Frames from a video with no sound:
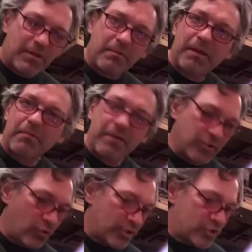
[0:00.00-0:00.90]
Pick up my
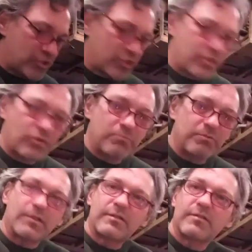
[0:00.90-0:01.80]
torch,
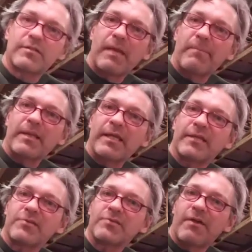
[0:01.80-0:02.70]
tap any
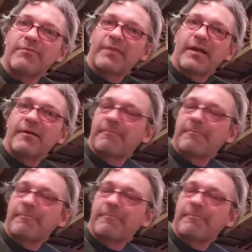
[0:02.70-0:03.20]
dust off there,